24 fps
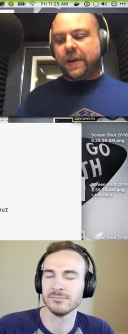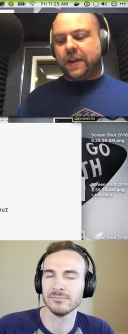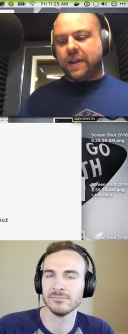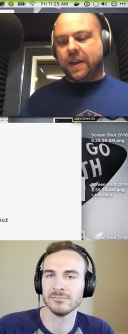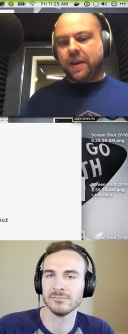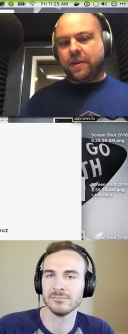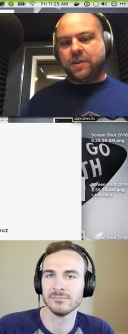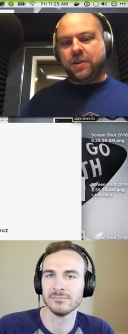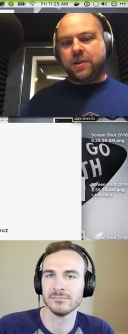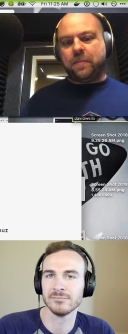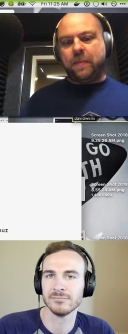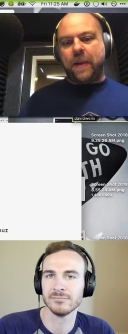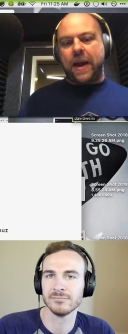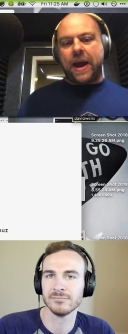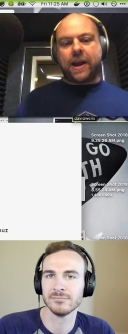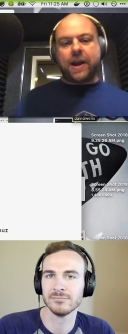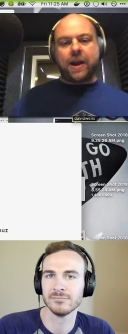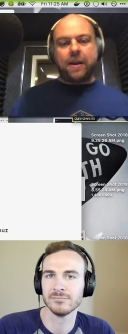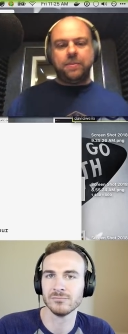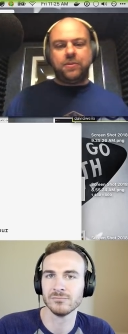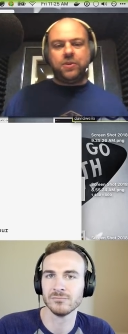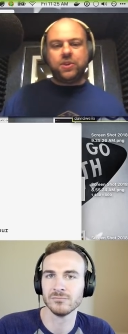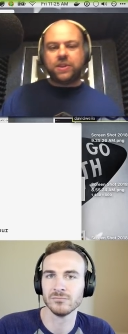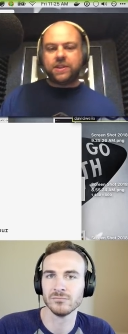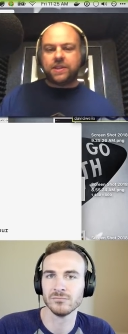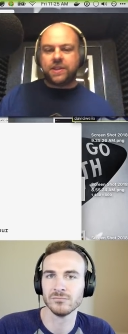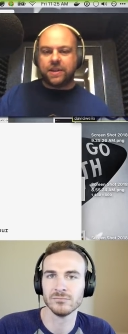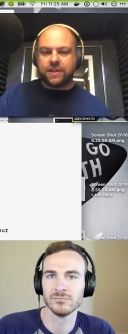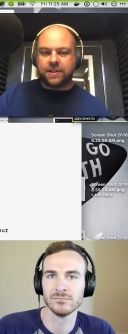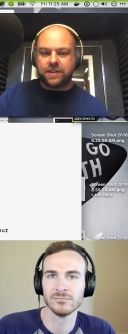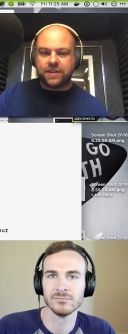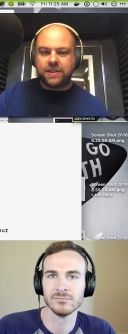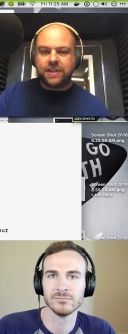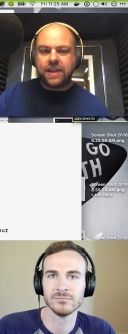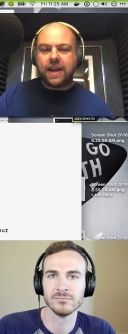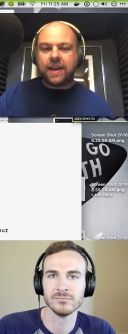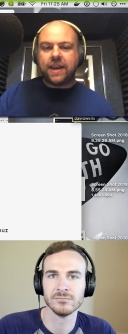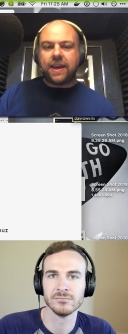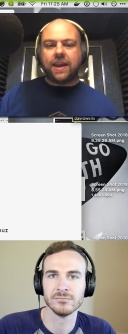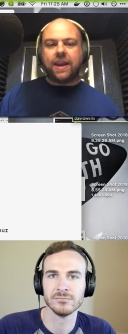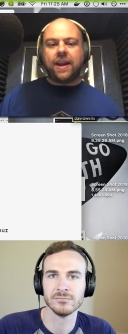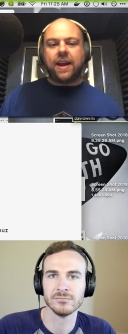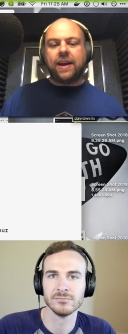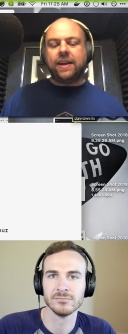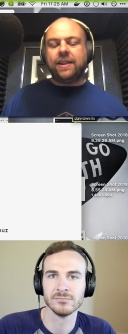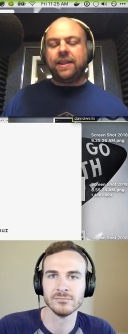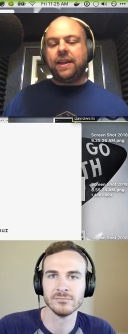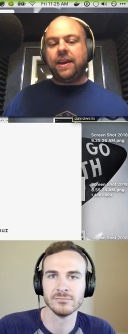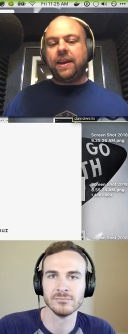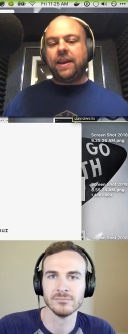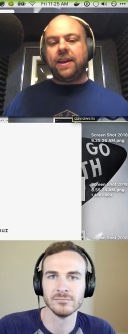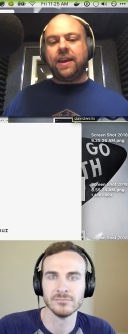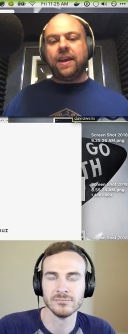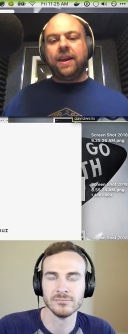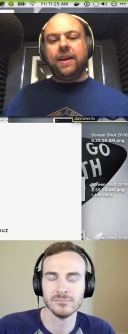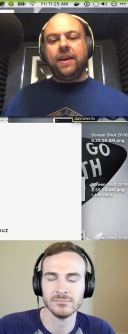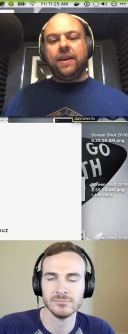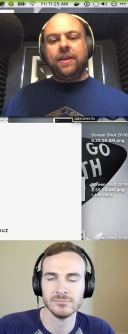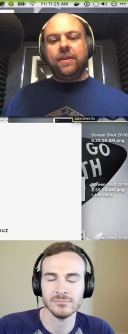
Speaker 1: to, to back up just a second, I think